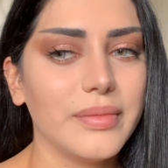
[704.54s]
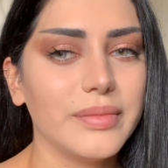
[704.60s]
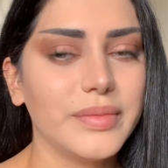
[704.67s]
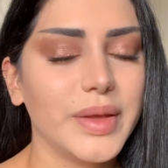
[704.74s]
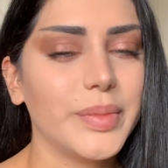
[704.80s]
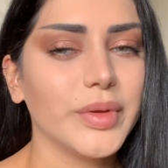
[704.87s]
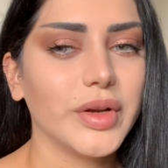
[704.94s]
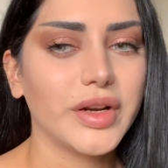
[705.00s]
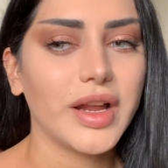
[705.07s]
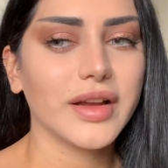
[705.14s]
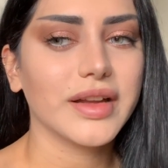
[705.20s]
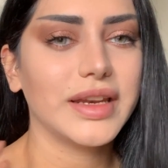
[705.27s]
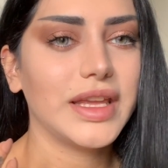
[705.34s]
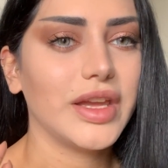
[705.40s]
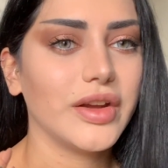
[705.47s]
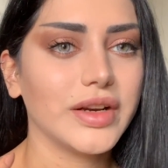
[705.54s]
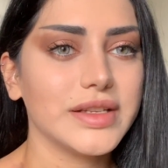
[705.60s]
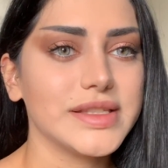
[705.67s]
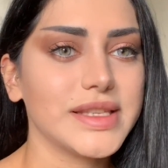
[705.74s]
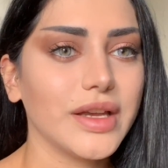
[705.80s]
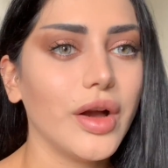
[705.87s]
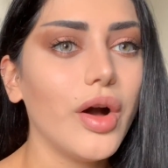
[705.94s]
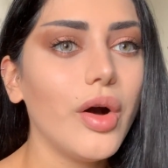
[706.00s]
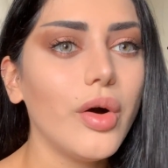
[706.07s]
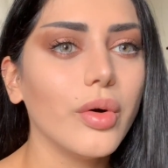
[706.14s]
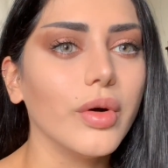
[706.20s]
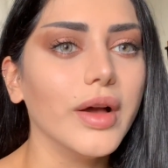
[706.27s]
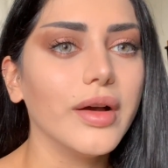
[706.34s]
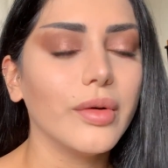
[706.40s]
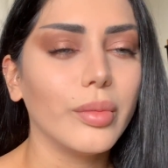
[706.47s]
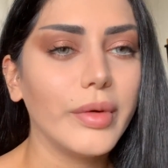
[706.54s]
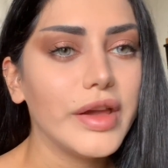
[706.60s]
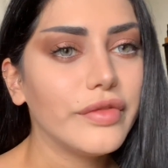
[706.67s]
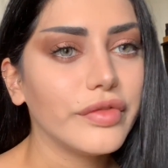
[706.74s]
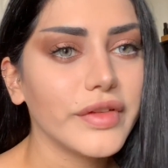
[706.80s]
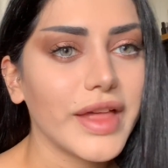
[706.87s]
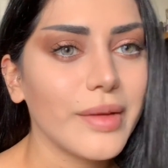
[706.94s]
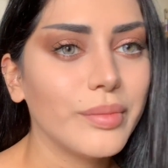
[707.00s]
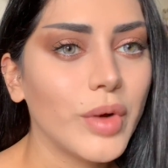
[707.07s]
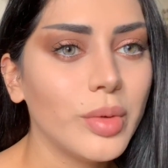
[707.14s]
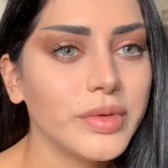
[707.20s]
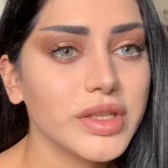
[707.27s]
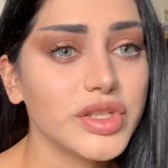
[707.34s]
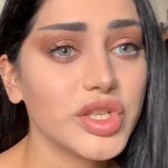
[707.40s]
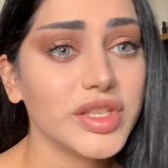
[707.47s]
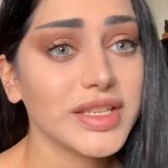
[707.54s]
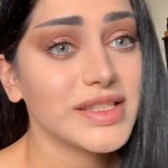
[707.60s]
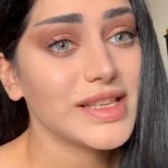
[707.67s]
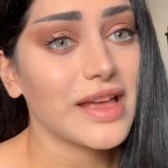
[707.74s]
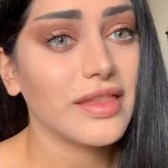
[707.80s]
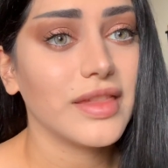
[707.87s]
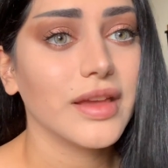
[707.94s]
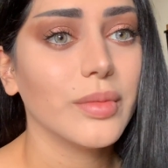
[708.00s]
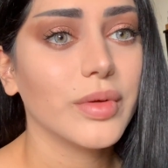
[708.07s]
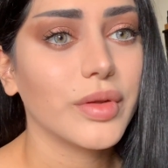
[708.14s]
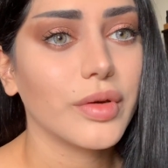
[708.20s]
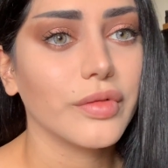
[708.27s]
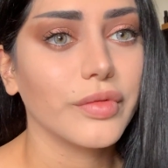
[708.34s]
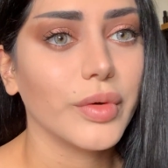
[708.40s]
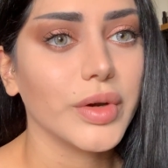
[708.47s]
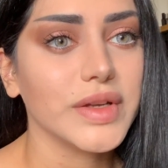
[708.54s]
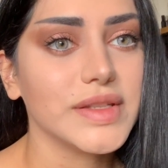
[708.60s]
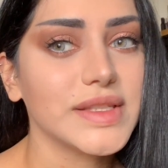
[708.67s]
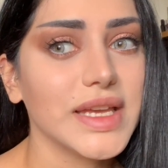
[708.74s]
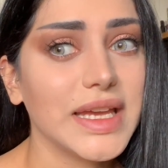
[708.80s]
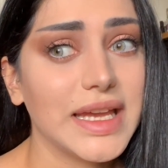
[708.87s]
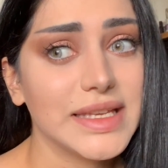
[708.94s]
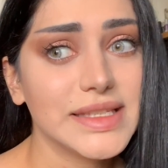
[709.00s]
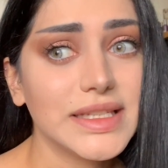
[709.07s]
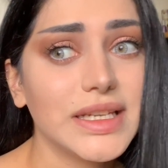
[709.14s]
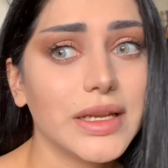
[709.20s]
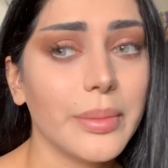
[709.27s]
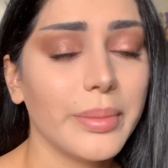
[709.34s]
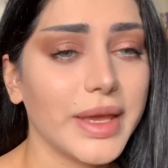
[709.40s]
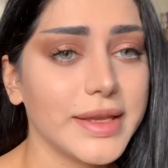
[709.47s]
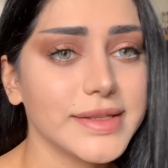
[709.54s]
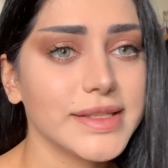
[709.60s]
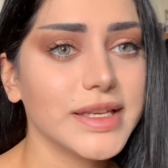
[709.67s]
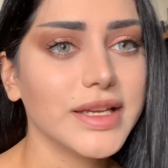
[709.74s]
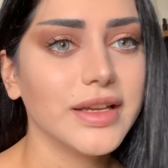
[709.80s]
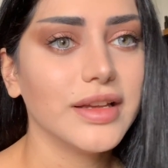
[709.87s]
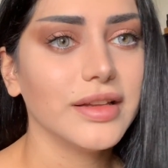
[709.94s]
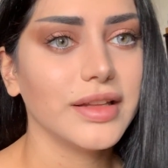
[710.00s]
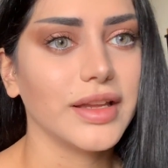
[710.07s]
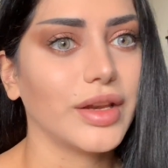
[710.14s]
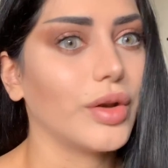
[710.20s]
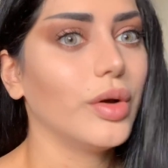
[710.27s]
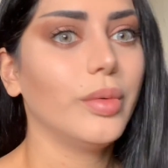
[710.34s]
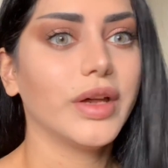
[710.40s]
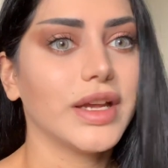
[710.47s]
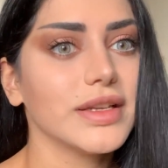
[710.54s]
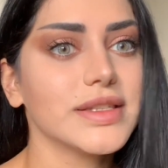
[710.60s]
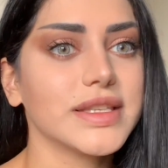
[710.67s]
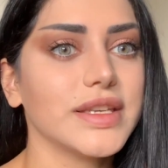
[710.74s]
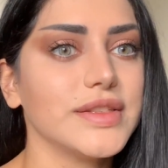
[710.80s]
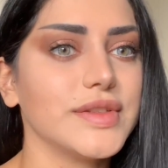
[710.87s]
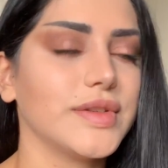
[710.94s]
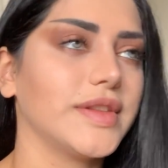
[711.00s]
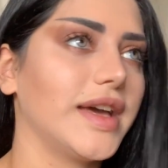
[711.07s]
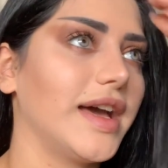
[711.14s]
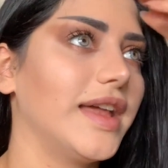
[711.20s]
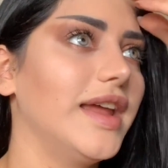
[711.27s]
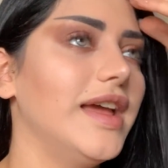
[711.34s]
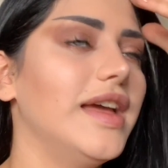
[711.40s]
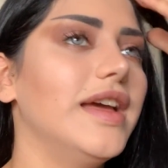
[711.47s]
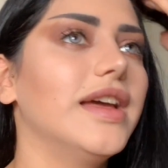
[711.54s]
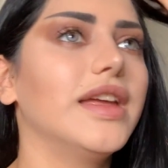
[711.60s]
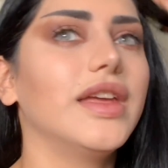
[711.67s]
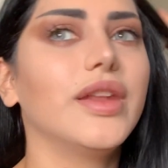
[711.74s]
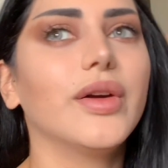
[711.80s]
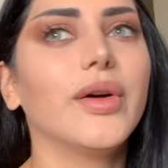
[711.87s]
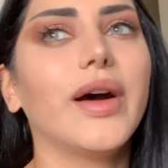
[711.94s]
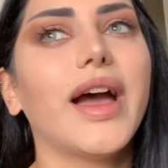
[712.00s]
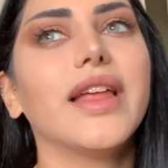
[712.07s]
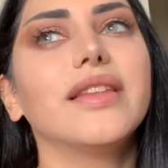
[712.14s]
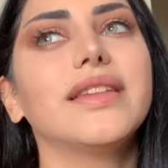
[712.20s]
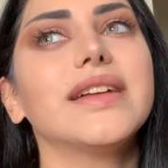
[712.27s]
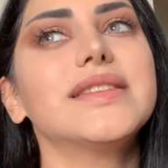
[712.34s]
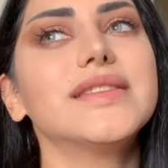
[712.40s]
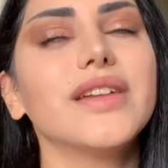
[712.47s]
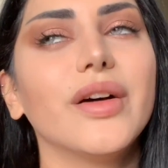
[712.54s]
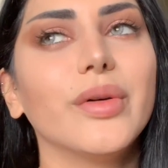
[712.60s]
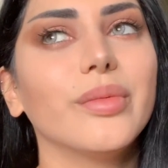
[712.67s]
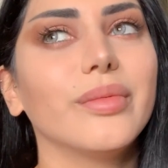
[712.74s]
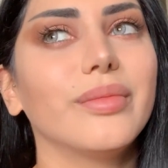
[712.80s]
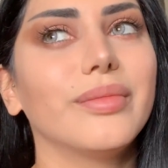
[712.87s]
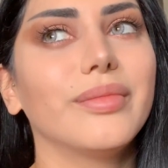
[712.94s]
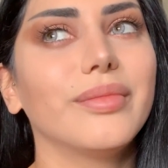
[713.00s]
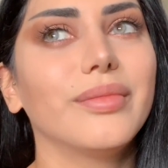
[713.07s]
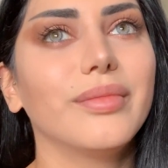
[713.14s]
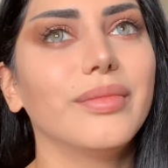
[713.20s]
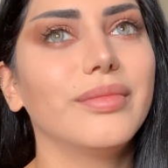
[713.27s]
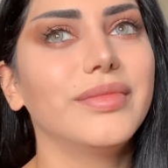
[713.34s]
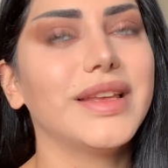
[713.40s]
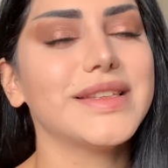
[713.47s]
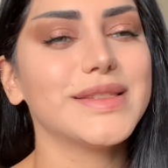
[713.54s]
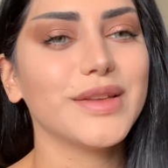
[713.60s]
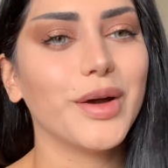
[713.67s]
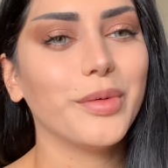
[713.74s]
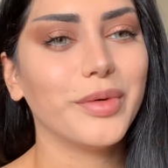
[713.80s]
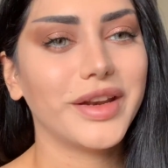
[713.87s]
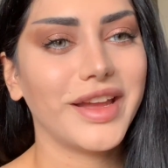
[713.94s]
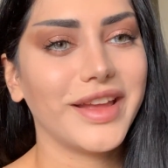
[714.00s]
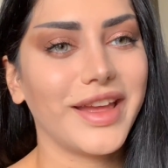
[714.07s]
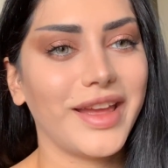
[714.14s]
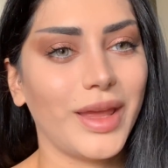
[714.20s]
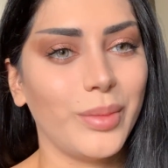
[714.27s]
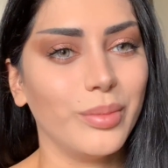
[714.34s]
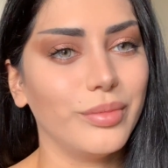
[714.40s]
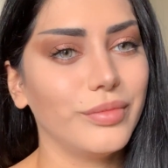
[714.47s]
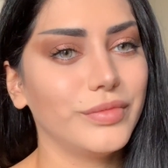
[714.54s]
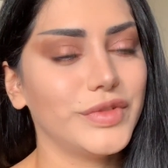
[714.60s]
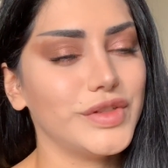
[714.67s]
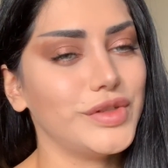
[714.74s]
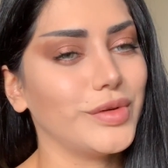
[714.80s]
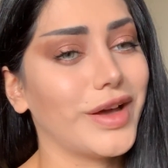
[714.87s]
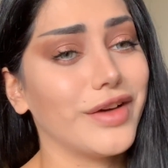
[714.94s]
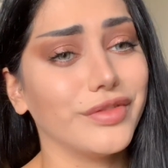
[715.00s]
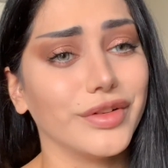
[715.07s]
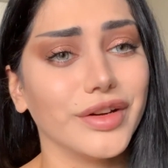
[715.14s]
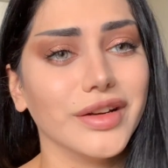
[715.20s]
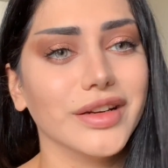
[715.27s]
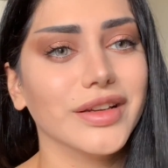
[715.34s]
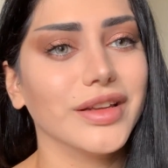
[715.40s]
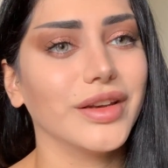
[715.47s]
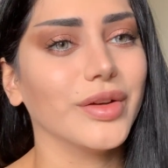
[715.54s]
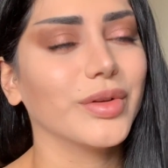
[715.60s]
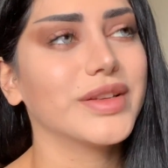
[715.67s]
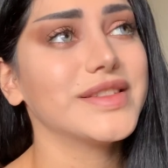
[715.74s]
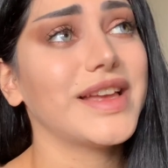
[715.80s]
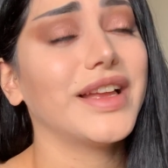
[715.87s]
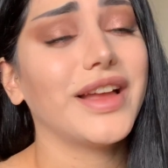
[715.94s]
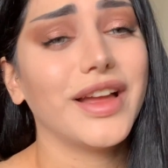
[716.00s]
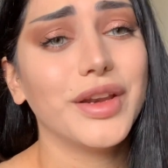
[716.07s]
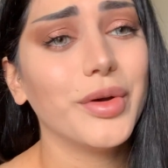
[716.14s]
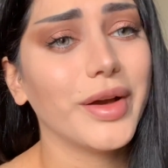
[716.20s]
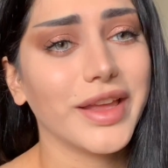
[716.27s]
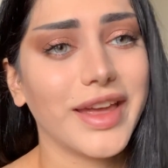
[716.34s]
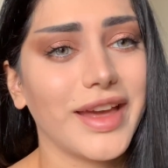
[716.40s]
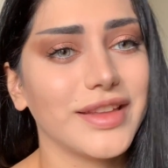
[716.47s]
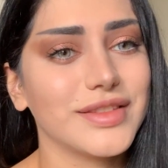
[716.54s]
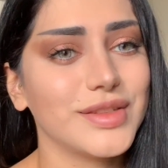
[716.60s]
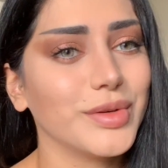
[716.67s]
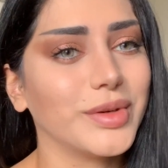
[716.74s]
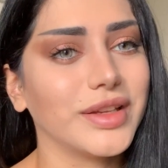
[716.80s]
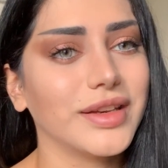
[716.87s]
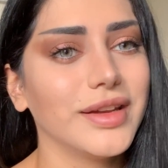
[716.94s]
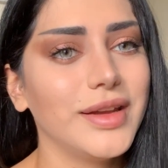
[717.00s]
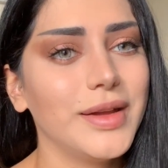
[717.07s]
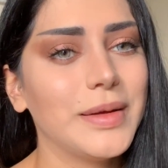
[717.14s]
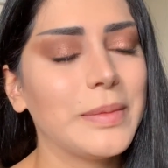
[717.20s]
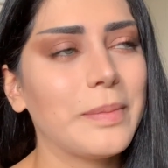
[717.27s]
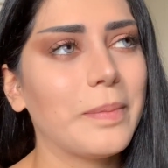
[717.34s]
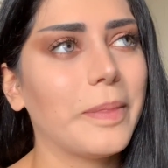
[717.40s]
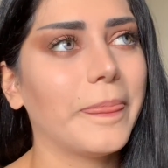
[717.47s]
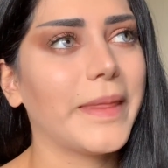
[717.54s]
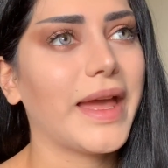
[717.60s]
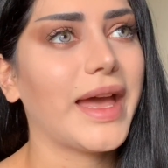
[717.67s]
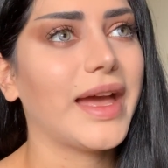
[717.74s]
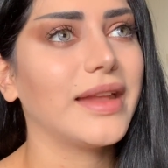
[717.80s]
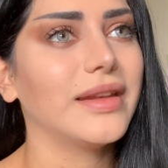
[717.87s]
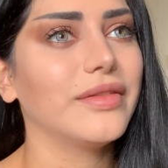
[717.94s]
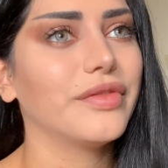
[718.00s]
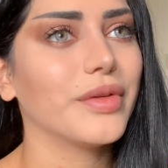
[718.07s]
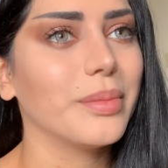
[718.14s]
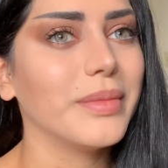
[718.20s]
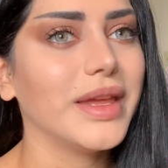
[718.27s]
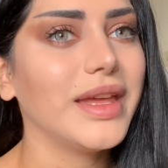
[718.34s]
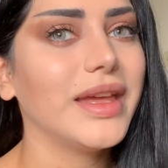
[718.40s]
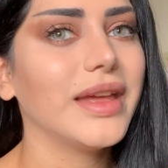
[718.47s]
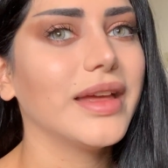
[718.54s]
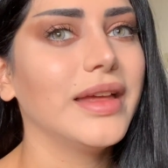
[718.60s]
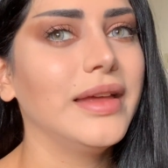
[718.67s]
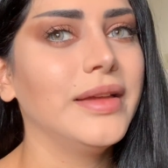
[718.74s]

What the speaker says: people are not going to hear it and say, oh, wait for that moment she does that thing with her voice, isn't it amazing, like no one else can do that, you know. That's not what I aim to do ever, you know, because I know I can't do it. And for me,